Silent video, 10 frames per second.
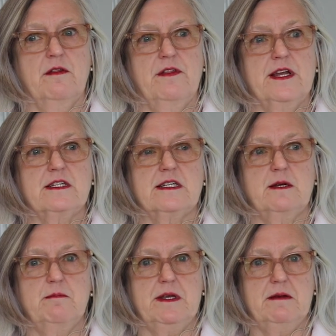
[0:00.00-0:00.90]
things
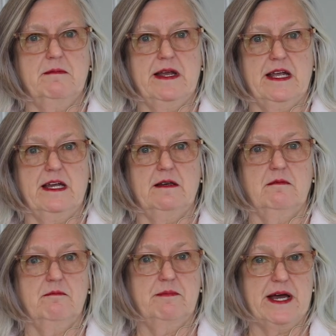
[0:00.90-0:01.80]
can be
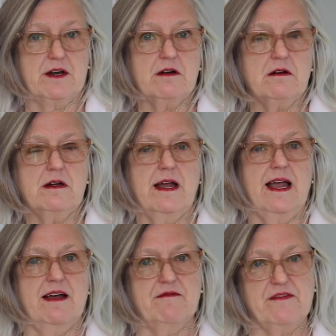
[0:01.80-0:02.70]
made better
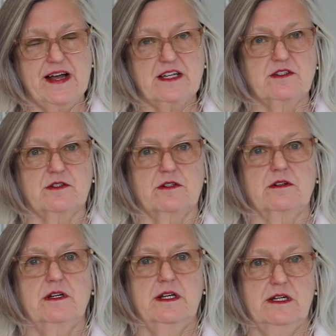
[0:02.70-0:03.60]
and
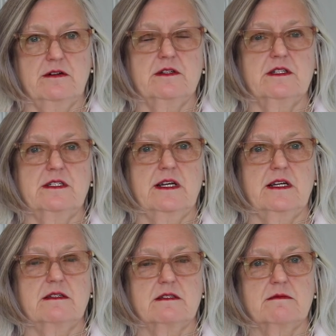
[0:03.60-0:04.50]
faster here in the
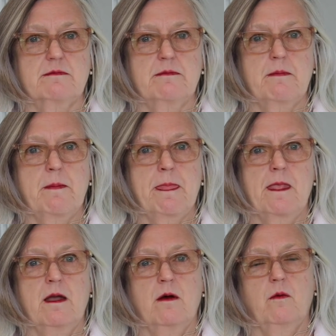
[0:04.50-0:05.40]
States.
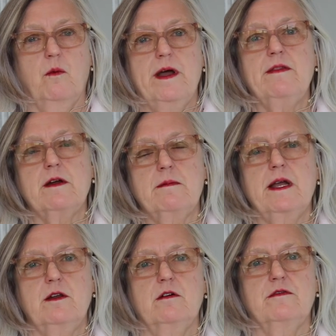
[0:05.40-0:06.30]
When they're
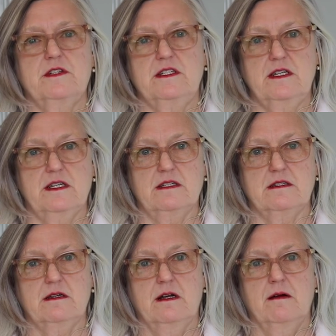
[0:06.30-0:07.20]
made
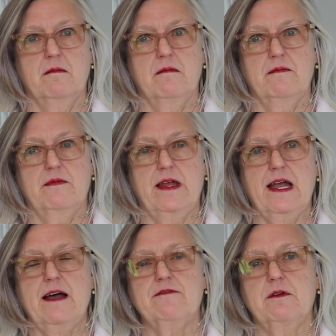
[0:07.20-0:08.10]
overseas,
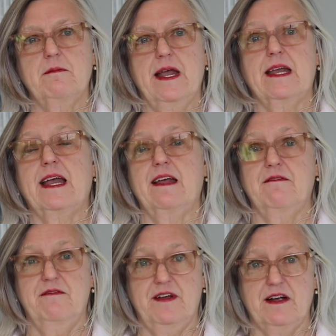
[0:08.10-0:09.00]
they have to make
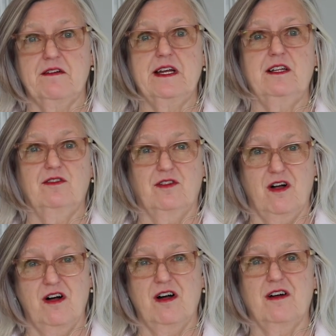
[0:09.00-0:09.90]
a very
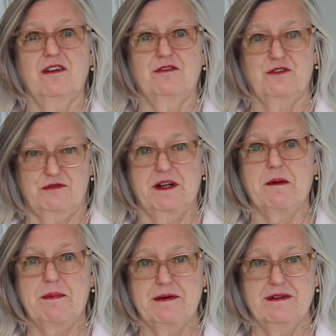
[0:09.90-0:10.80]
long
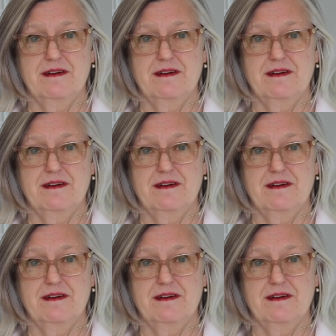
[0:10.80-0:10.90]
trip